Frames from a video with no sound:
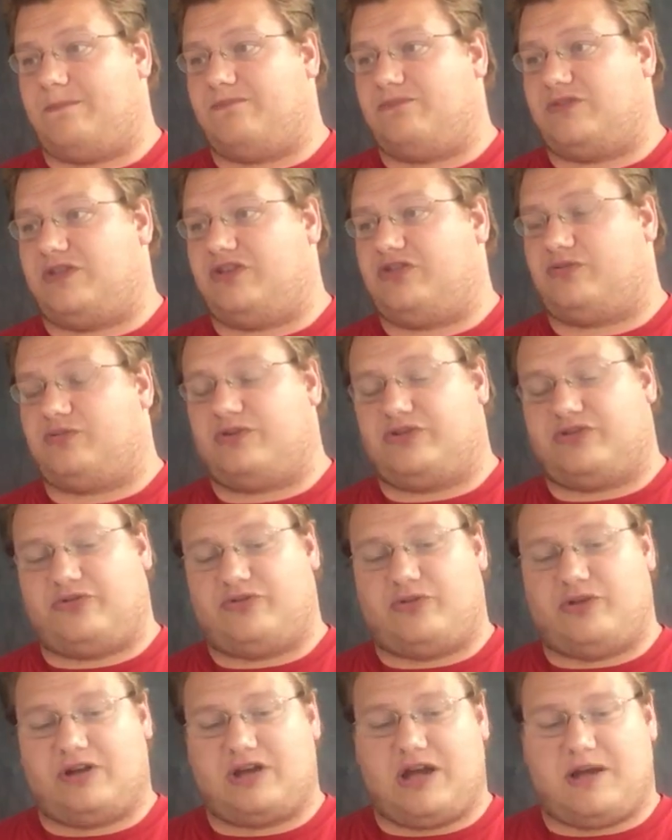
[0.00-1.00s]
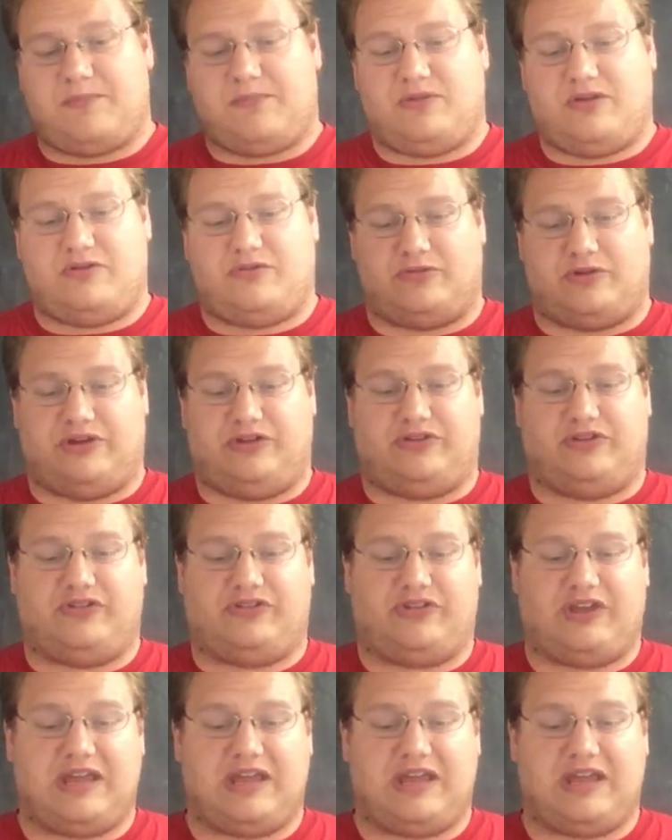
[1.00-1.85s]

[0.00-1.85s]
this was for a couple of reasons.